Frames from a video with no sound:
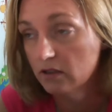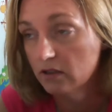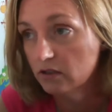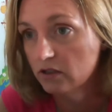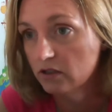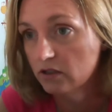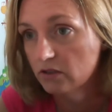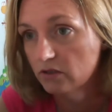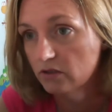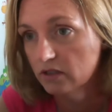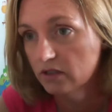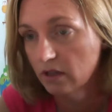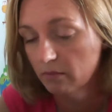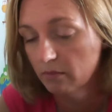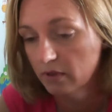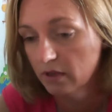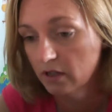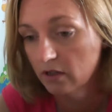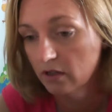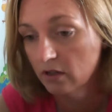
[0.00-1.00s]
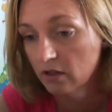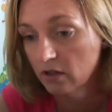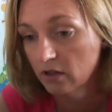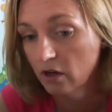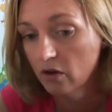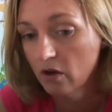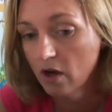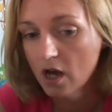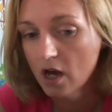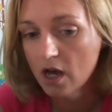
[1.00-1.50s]
Just do something, you
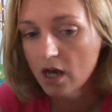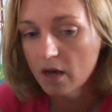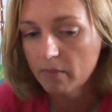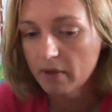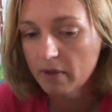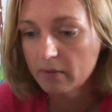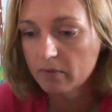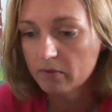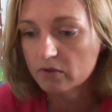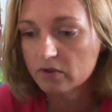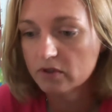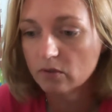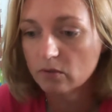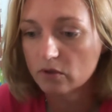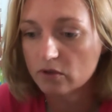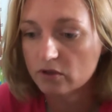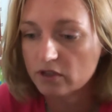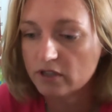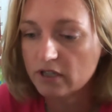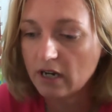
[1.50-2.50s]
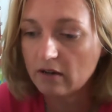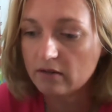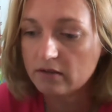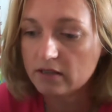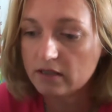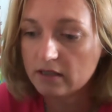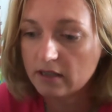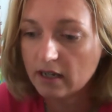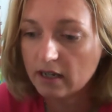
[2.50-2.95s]
know. People don't want charity.